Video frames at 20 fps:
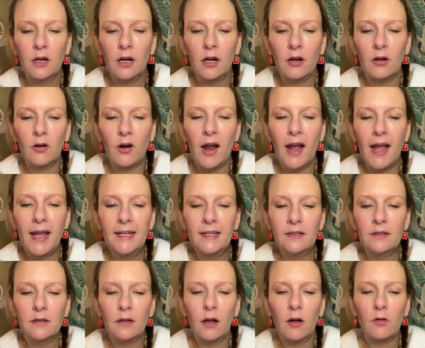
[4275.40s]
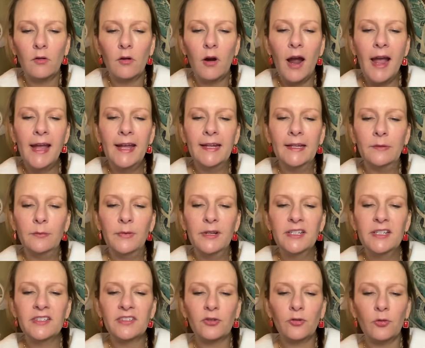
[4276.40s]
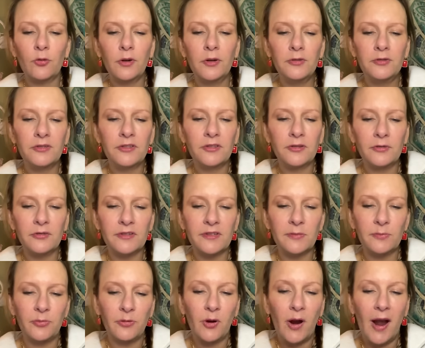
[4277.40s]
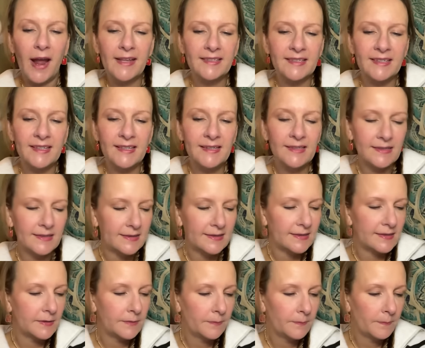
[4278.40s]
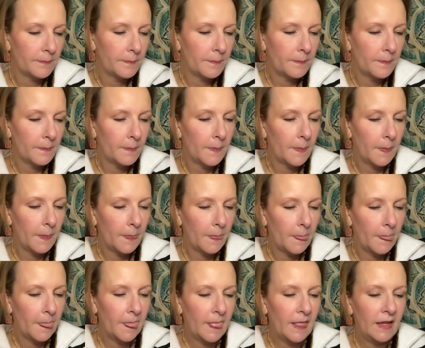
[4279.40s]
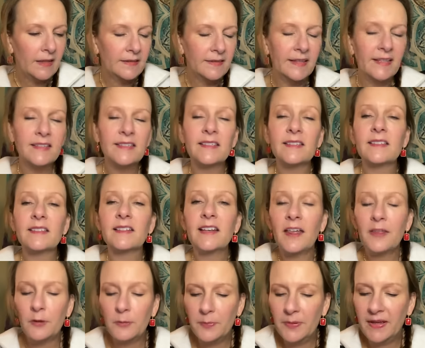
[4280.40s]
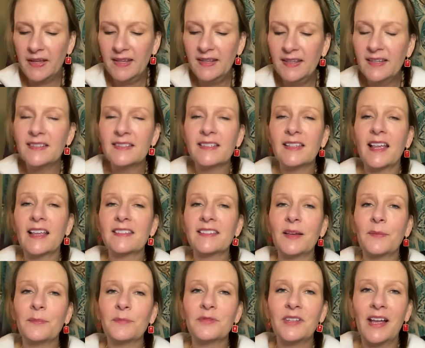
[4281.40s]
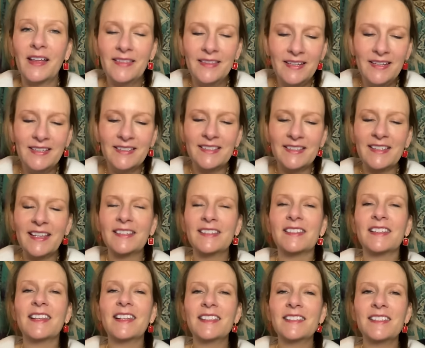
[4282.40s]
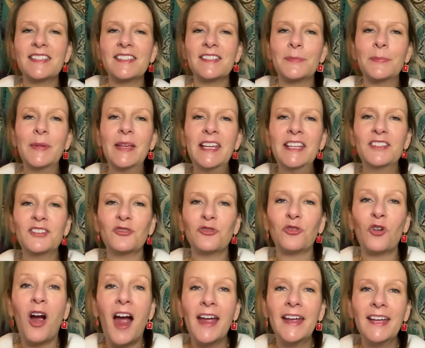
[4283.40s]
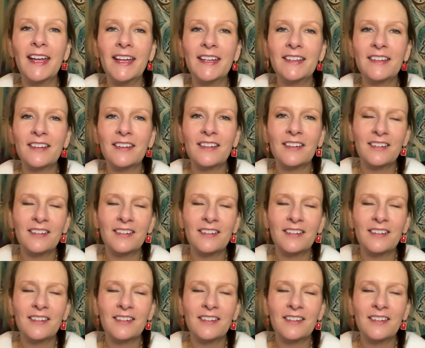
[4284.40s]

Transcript: All right. All right. We just cruised through some prices. This is another pin that says, I think it says, this is me trying,